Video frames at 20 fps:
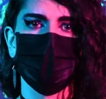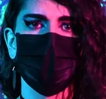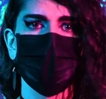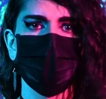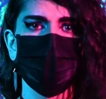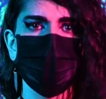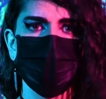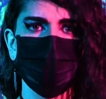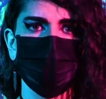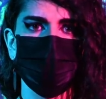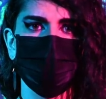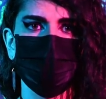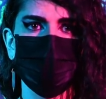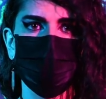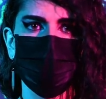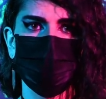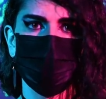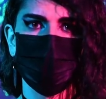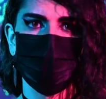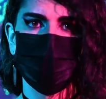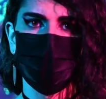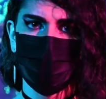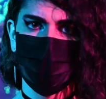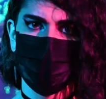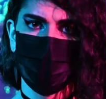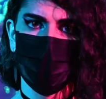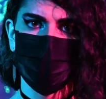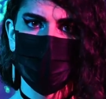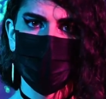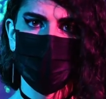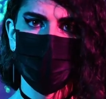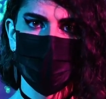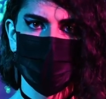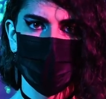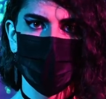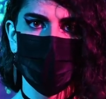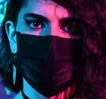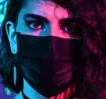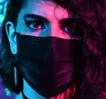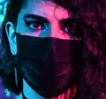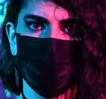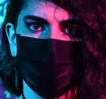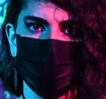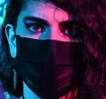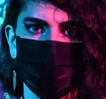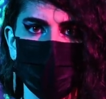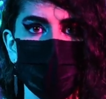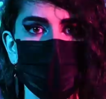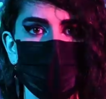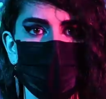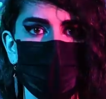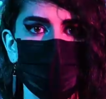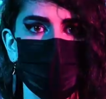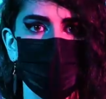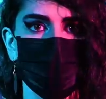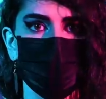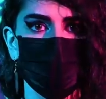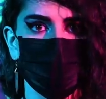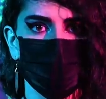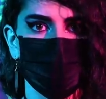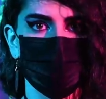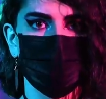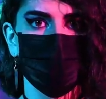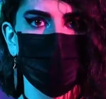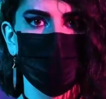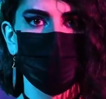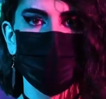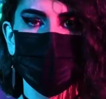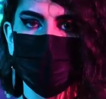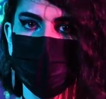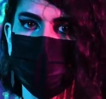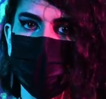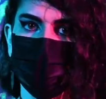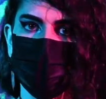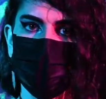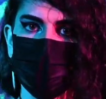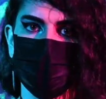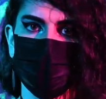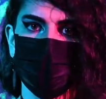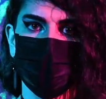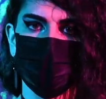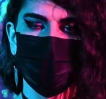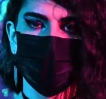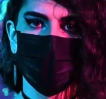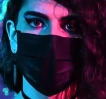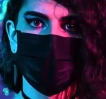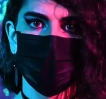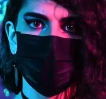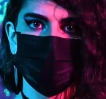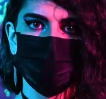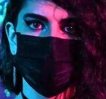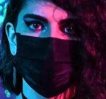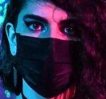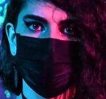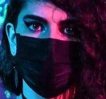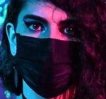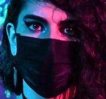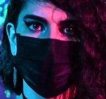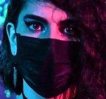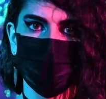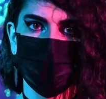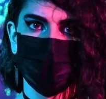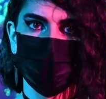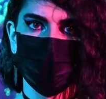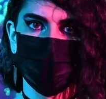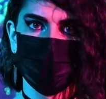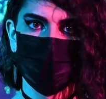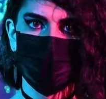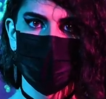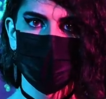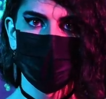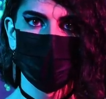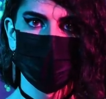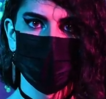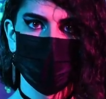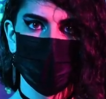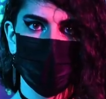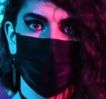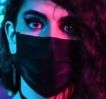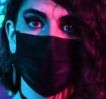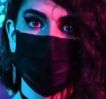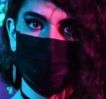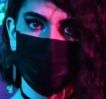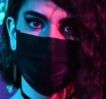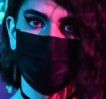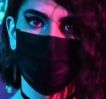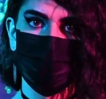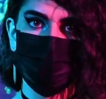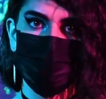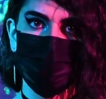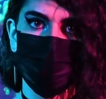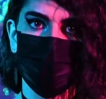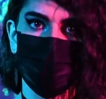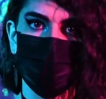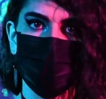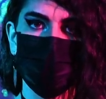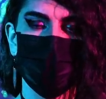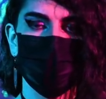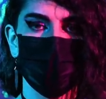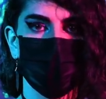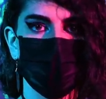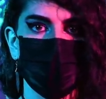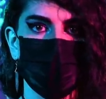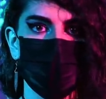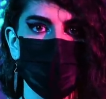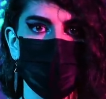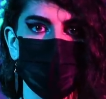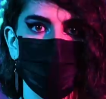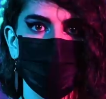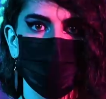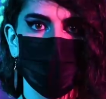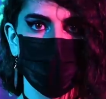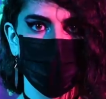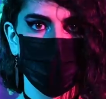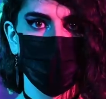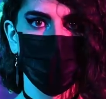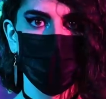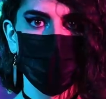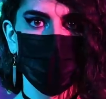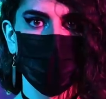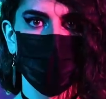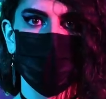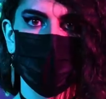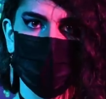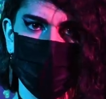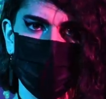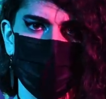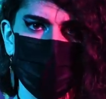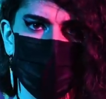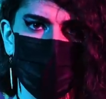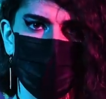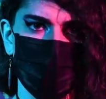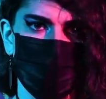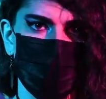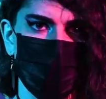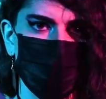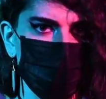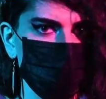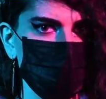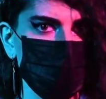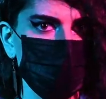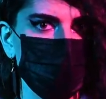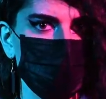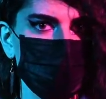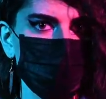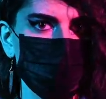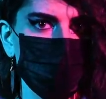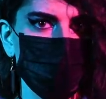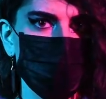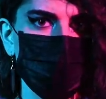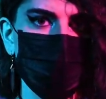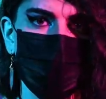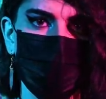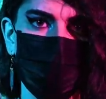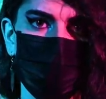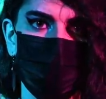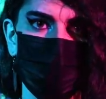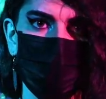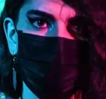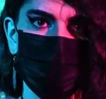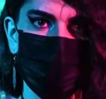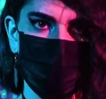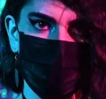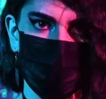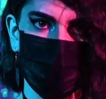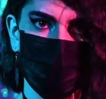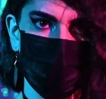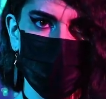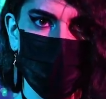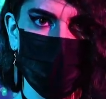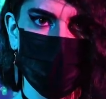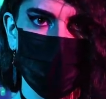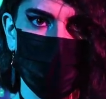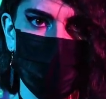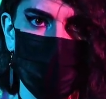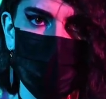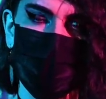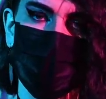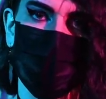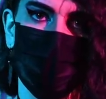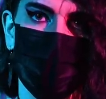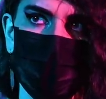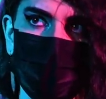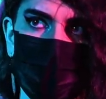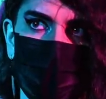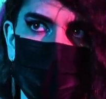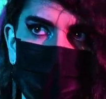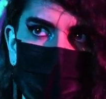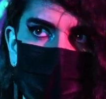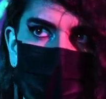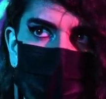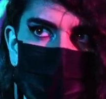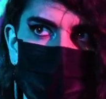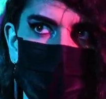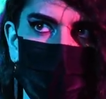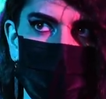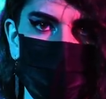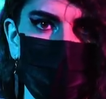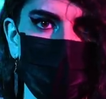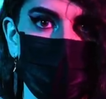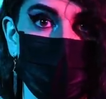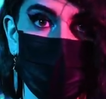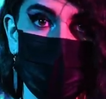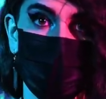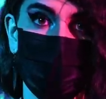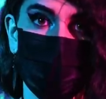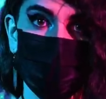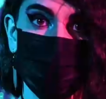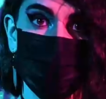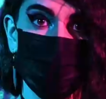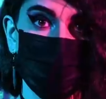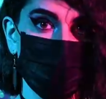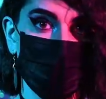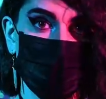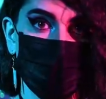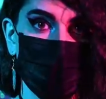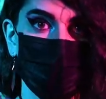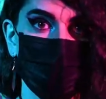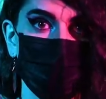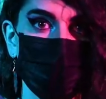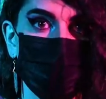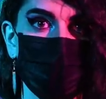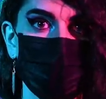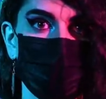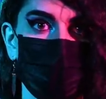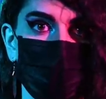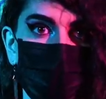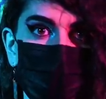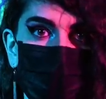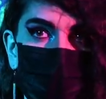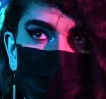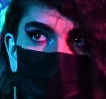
Another really important aspect of this lifestyle is your wardrobe. A lot of people who are concealing on their person are going to require a very particular wardrobe to facilitate this. This might mean a complete overhaul of your wardrobe